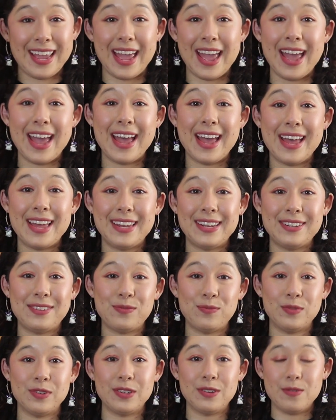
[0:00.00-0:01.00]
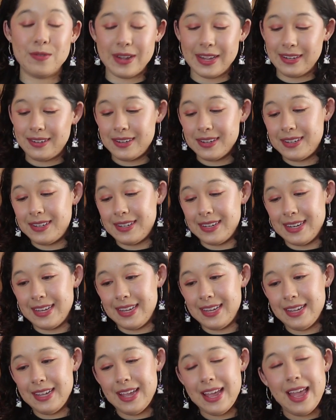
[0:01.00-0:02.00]
and we're going to
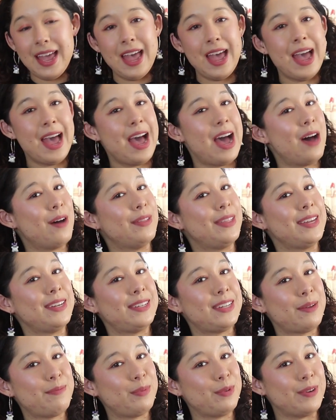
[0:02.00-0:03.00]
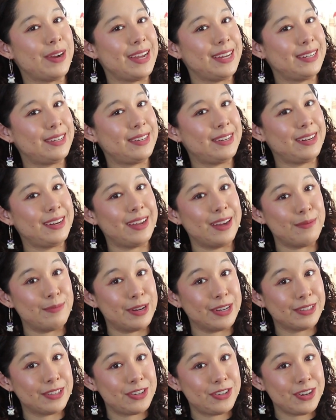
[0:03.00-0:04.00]
see how they separate
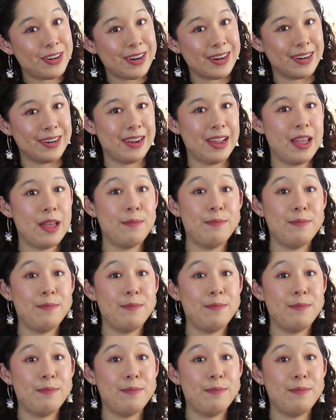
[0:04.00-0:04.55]
among the jar.